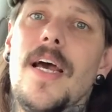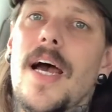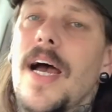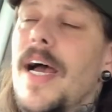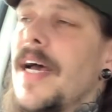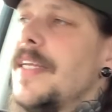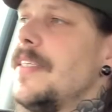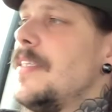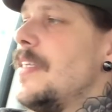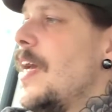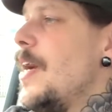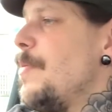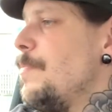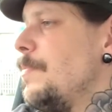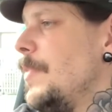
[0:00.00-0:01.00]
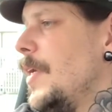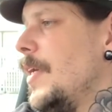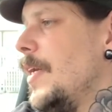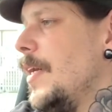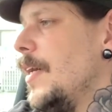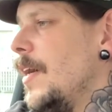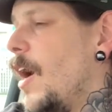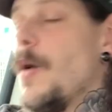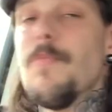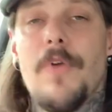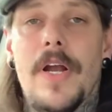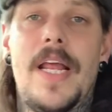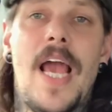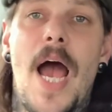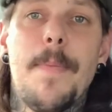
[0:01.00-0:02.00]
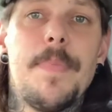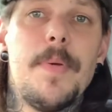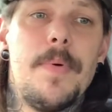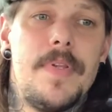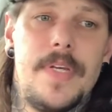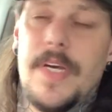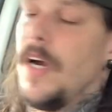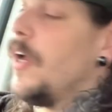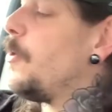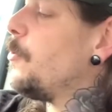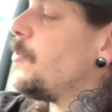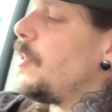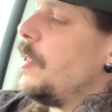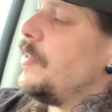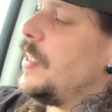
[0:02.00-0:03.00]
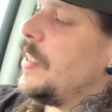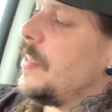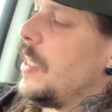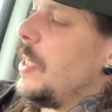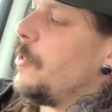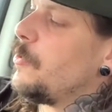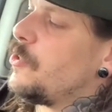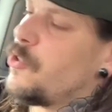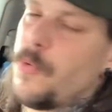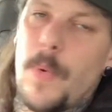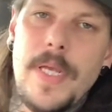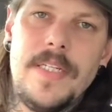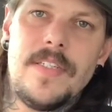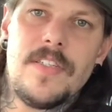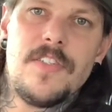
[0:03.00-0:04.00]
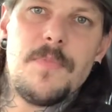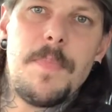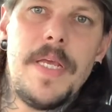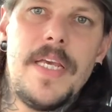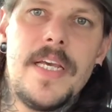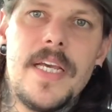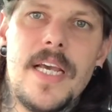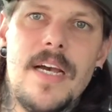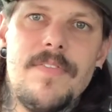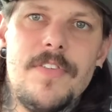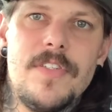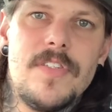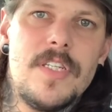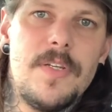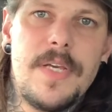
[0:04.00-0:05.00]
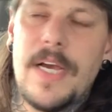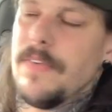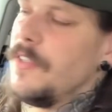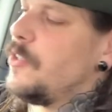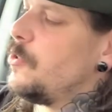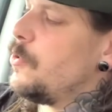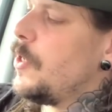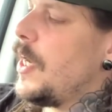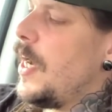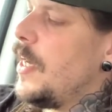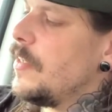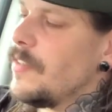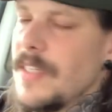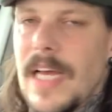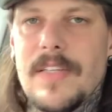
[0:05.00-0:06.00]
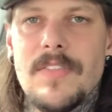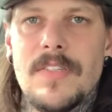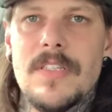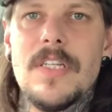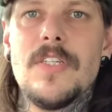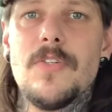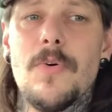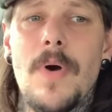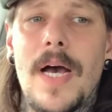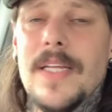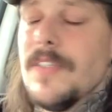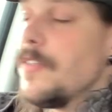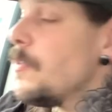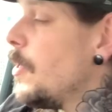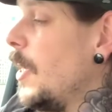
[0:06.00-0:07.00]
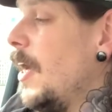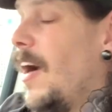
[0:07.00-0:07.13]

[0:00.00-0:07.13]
And I'm really happy with it. I also did the little tweeter speaker covers that you get on the door cards next to the door handle.